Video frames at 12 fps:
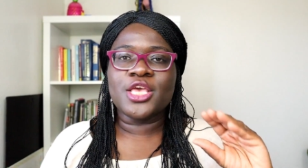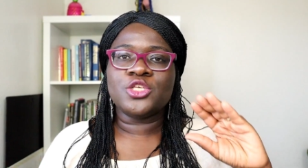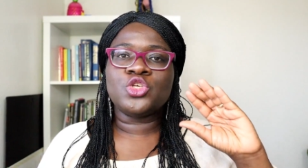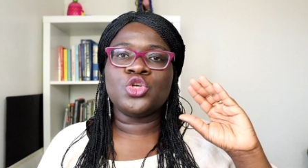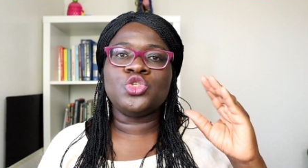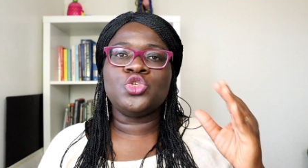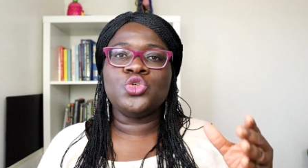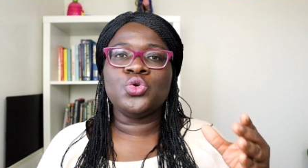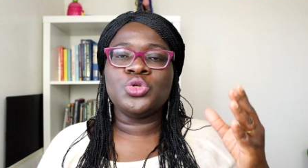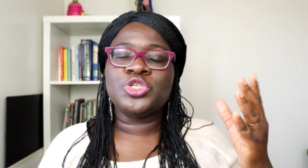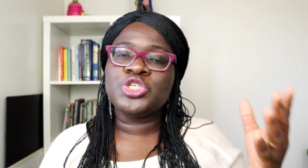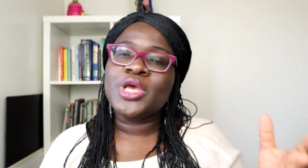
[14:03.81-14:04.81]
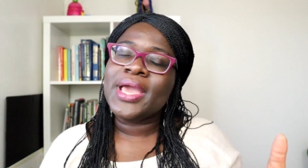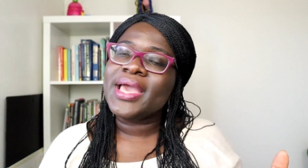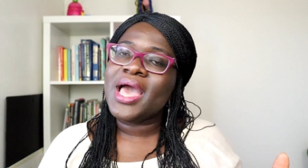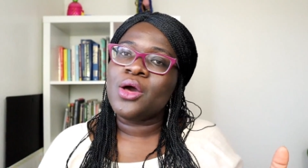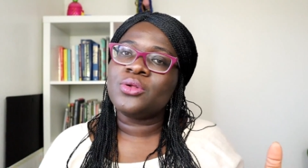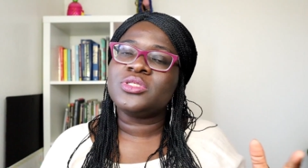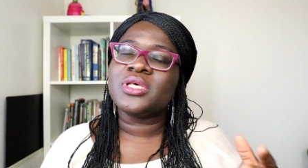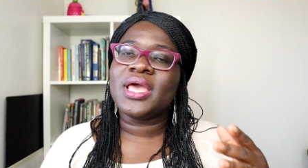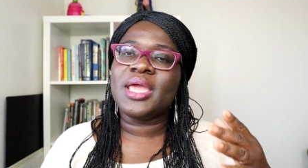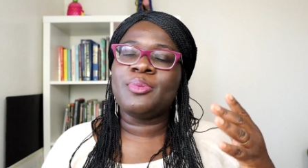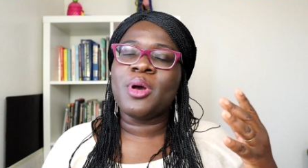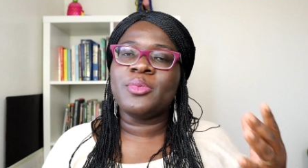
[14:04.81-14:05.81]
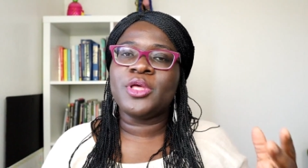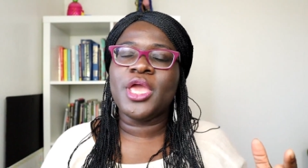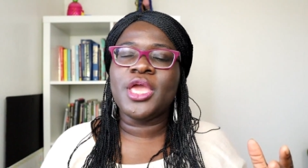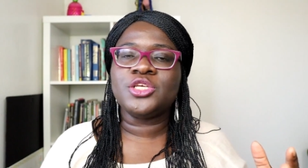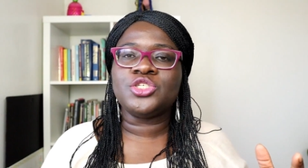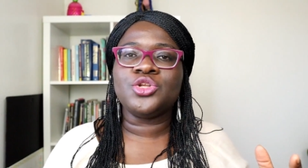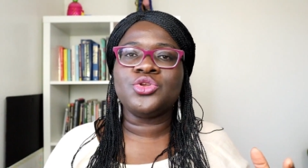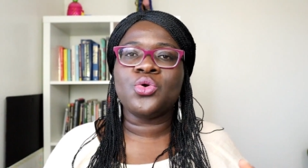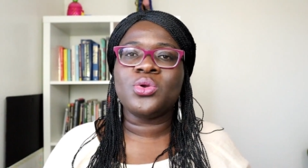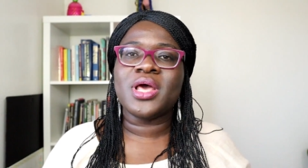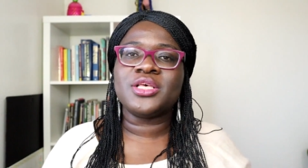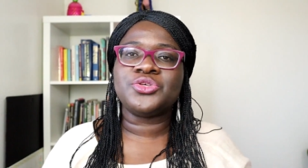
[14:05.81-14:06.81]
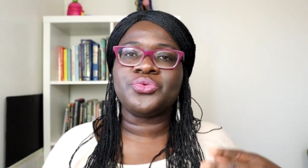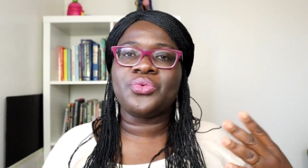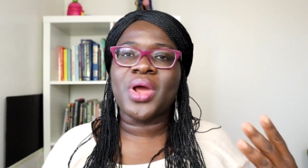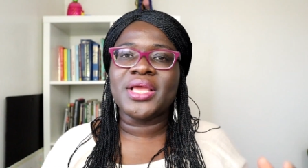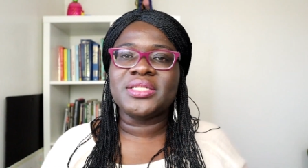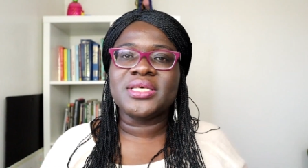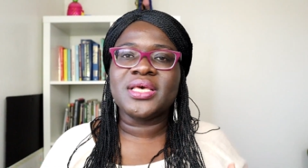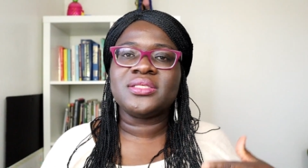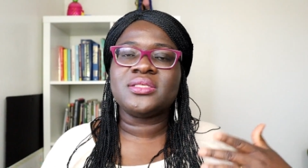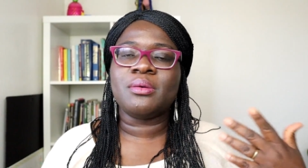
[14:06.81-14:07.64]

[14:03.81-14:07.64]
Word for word: is to check out a publication known as Writer's